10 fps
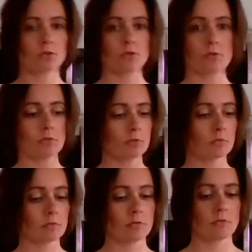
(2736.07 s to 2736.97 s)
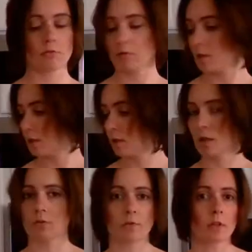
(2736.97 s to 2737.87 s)
to,
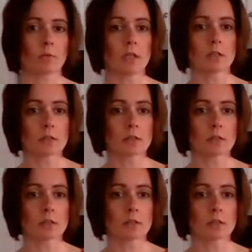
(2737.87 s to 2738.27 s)
I don't think we need